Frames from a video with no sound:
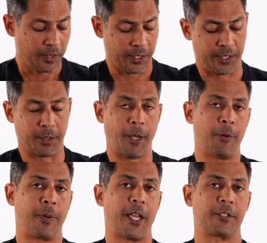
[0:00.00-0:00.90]
This is the
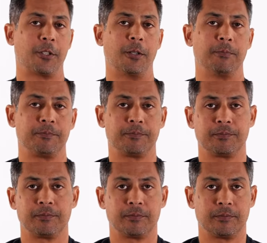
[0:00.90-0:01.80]
Mountain Pass arm.
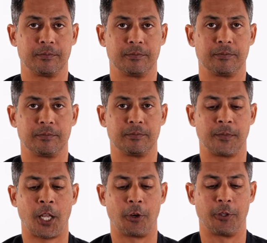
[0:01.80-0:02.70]
Not